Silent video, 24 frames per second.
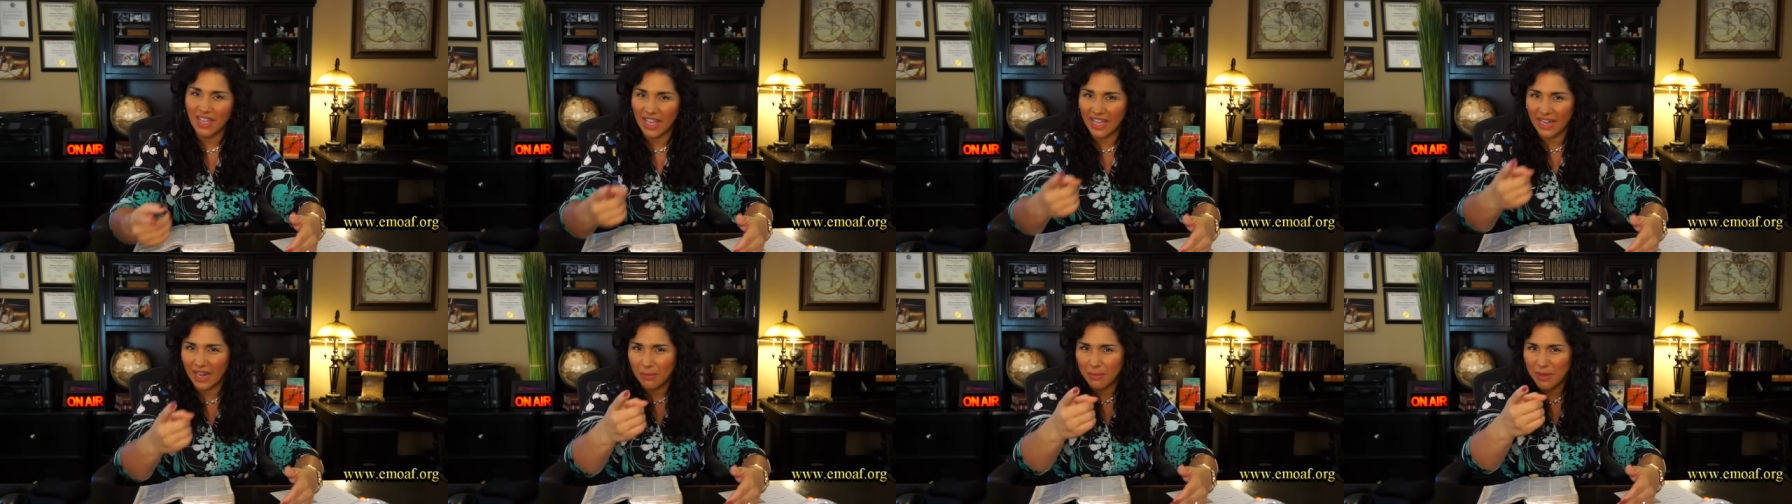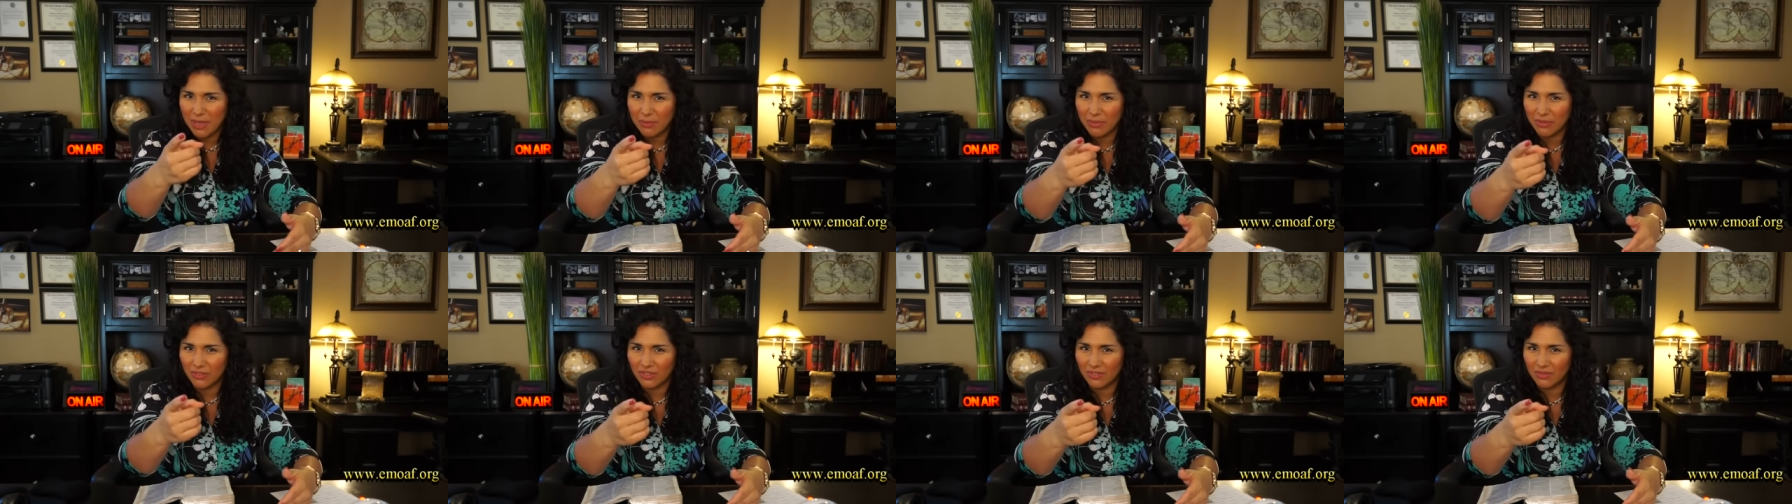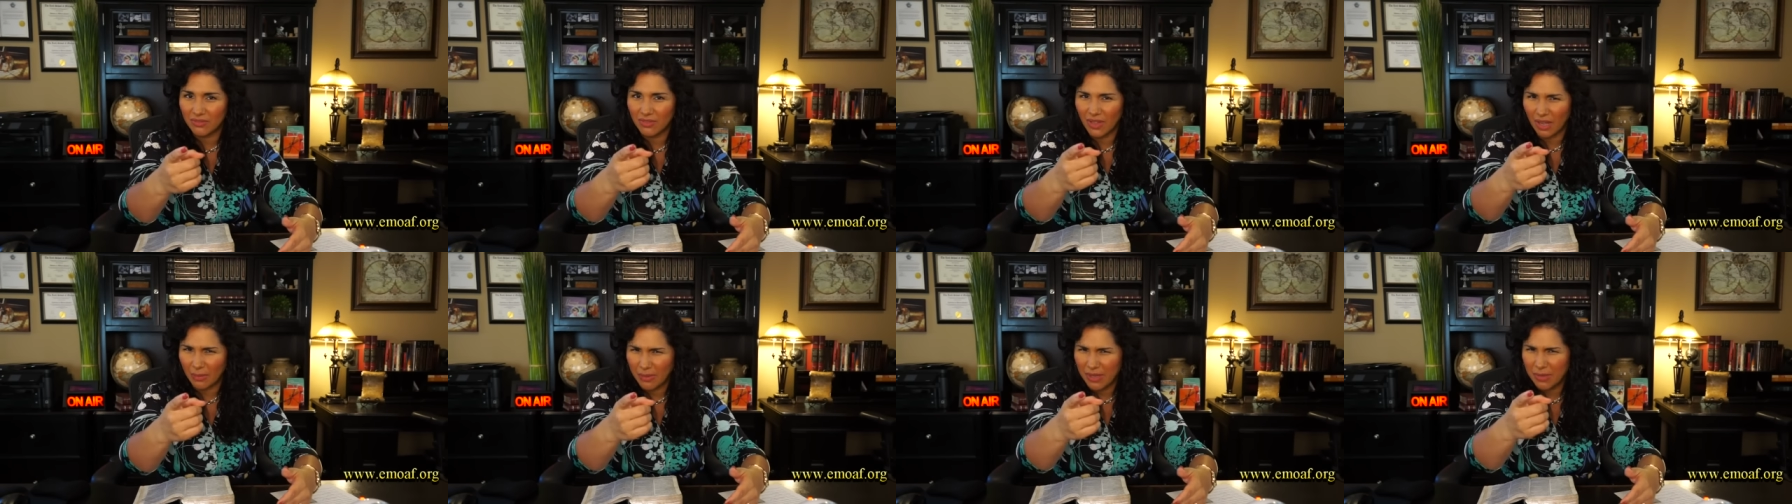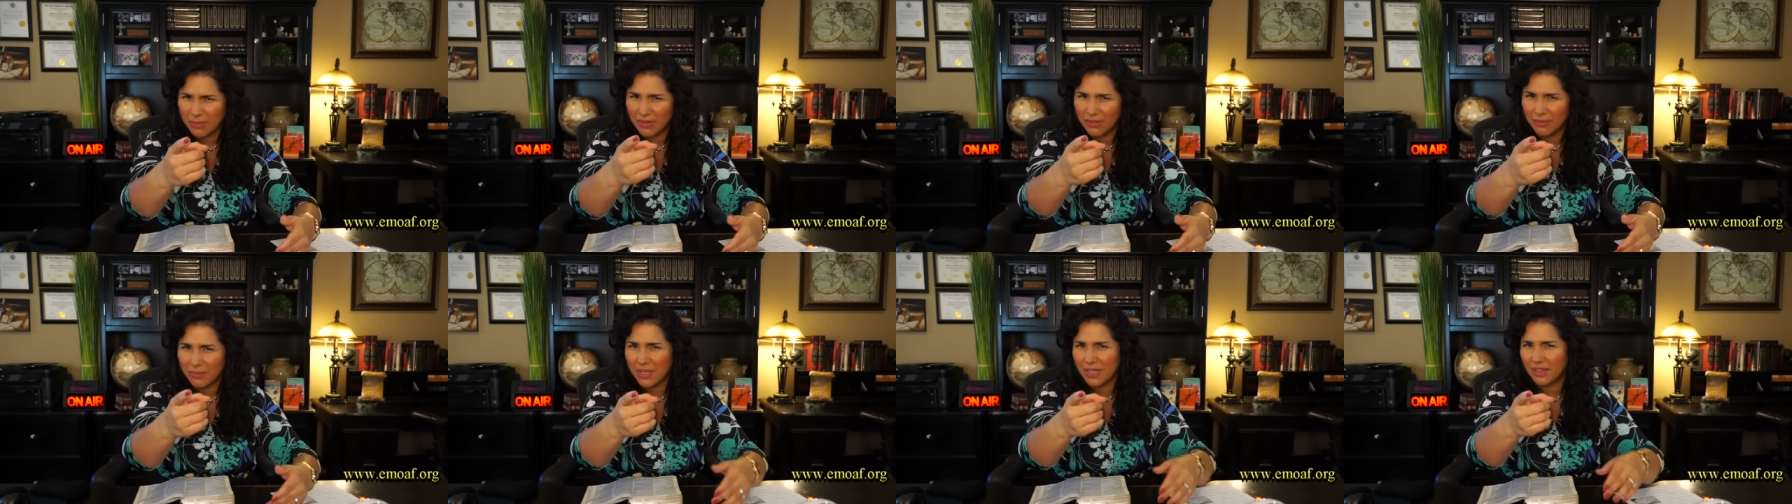and I may be, I
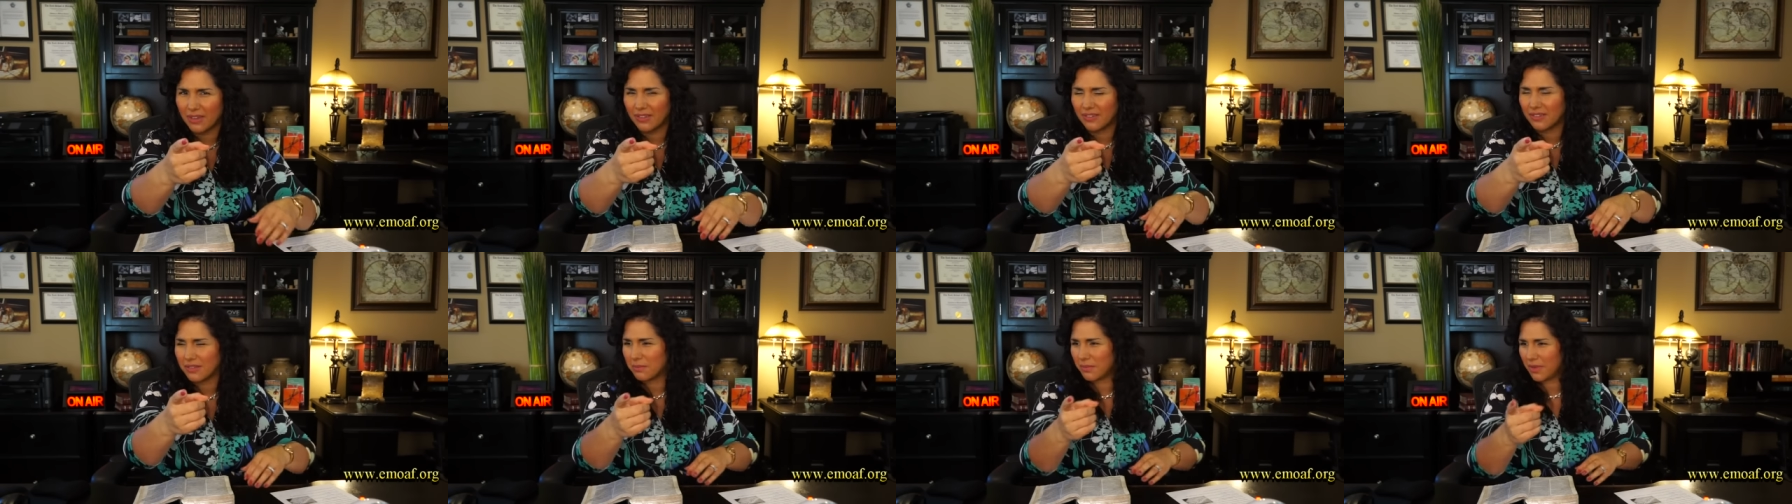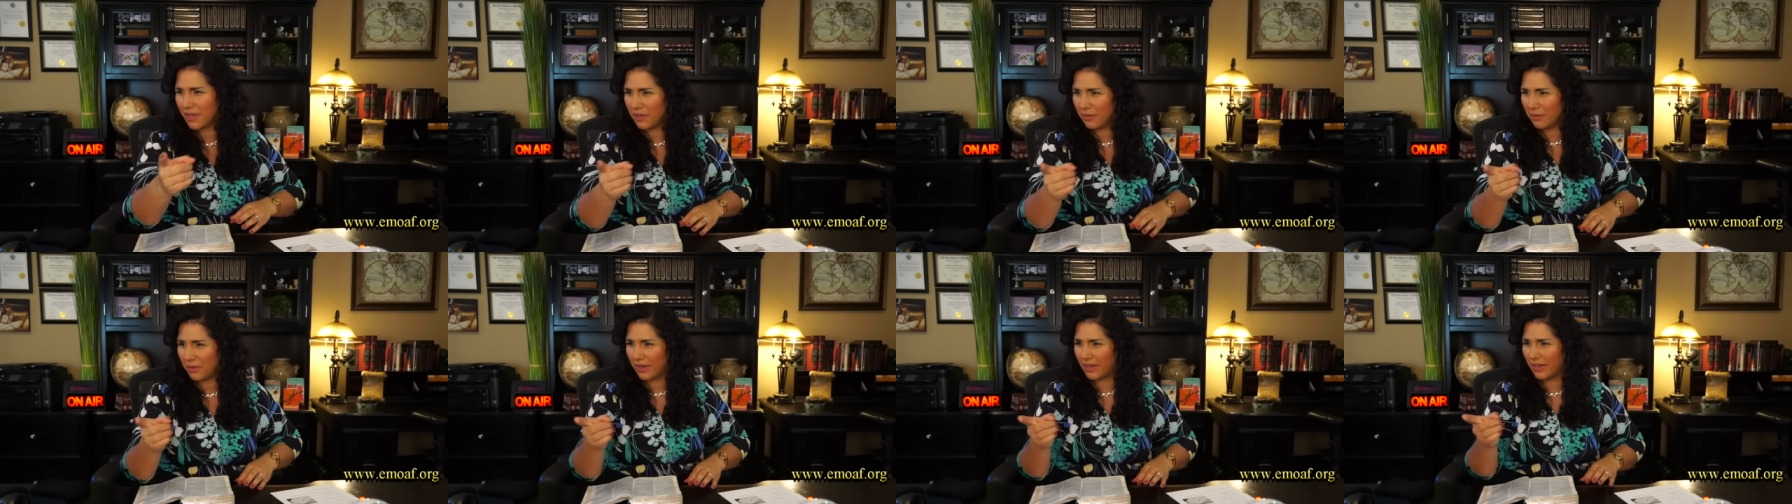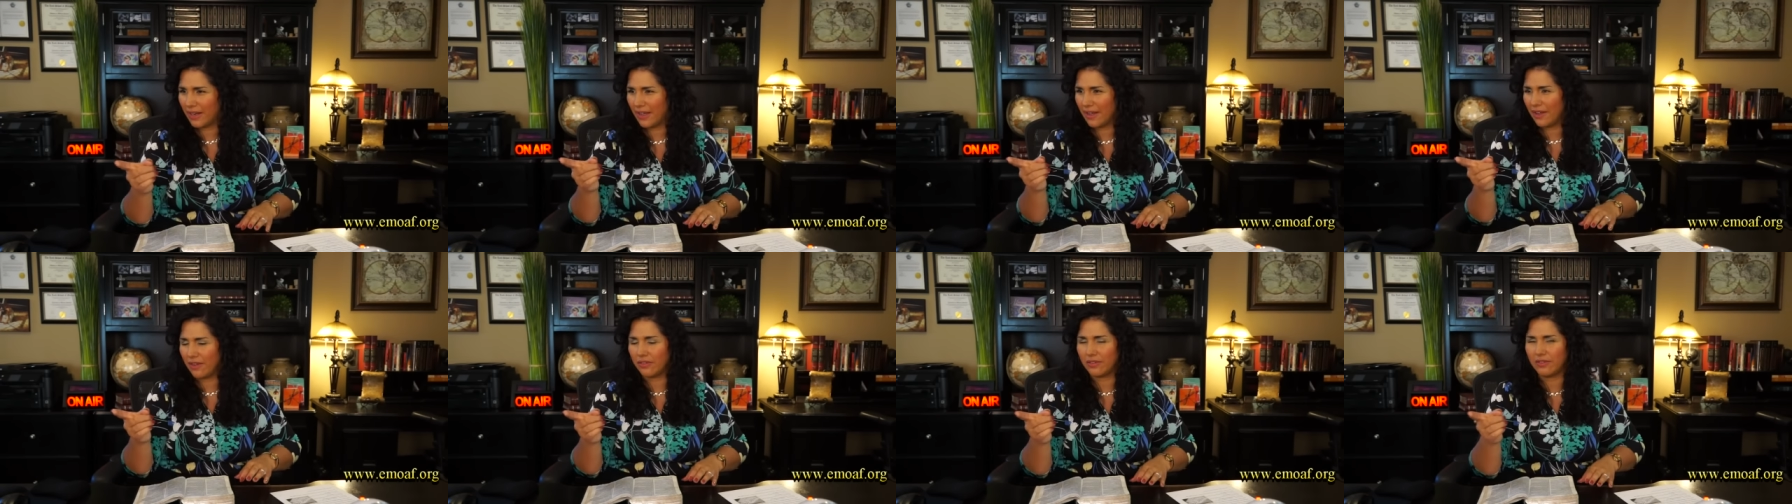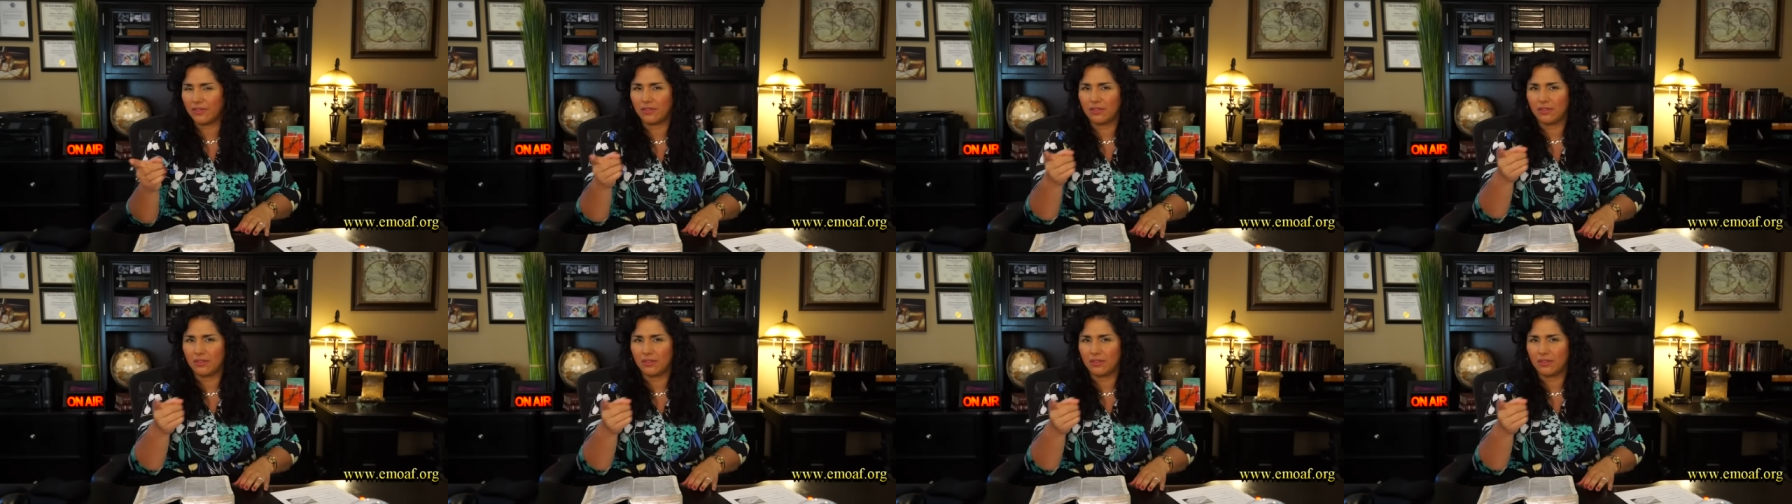may be speaking to somebody right now